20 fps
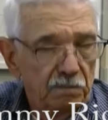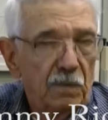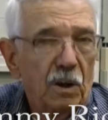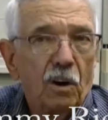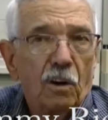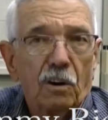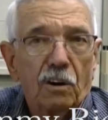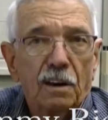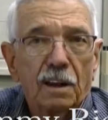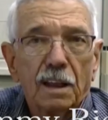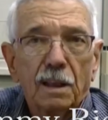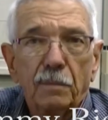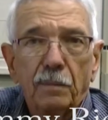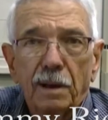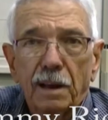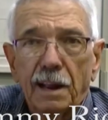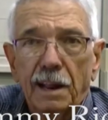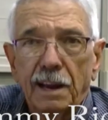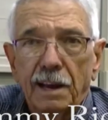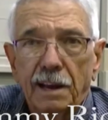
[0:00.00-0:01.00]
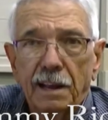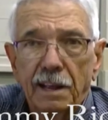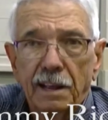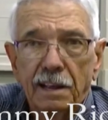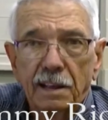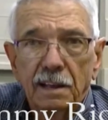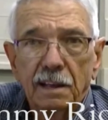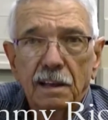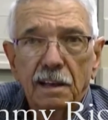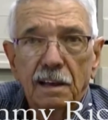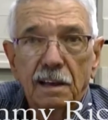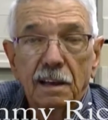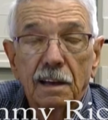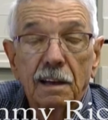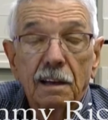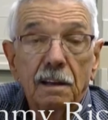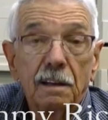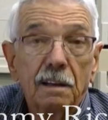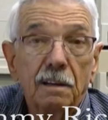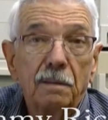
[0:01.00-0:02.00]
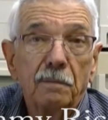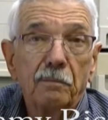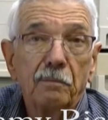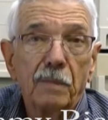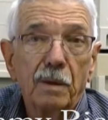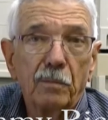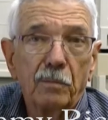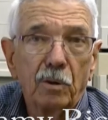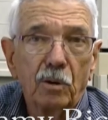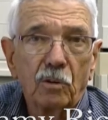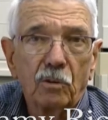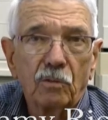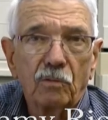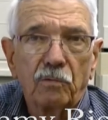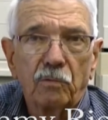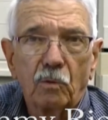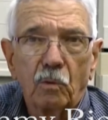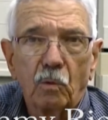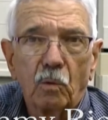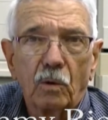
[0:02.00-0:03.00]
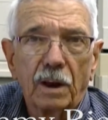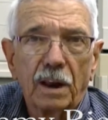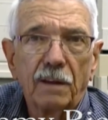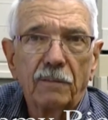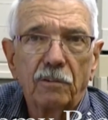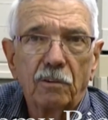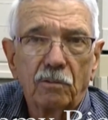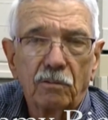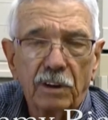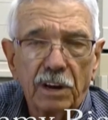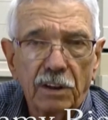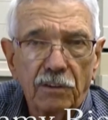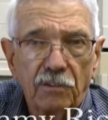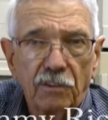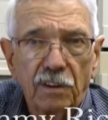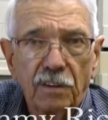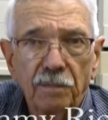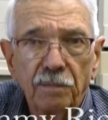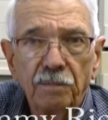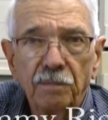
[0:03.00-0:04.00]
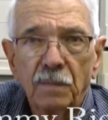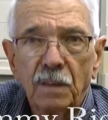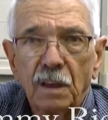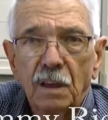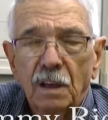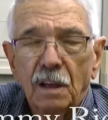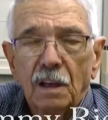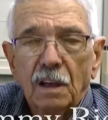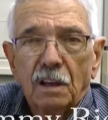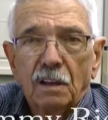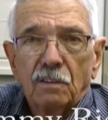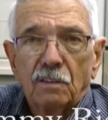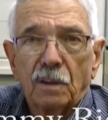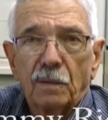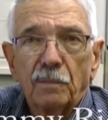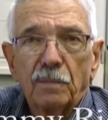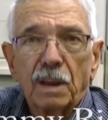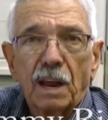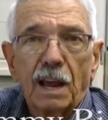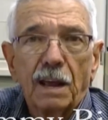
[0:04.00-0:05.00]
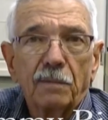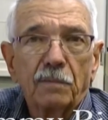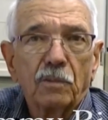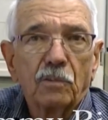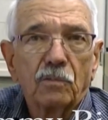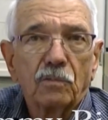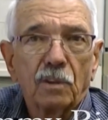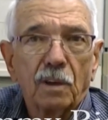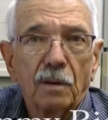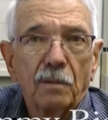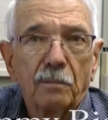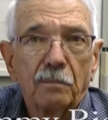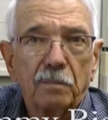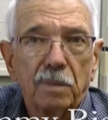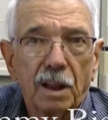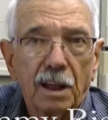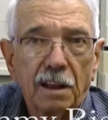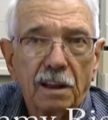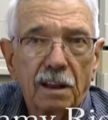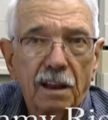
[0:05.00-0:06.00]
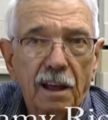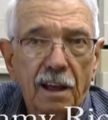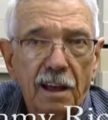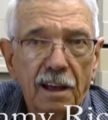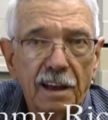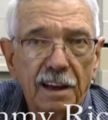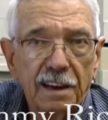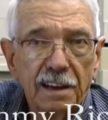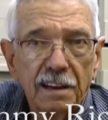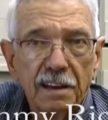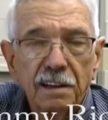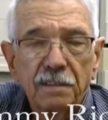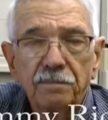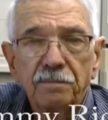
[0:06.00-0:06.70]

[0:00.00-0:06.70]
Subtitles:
are eliminating members for whatever reason. Sometimes it's a bloodline.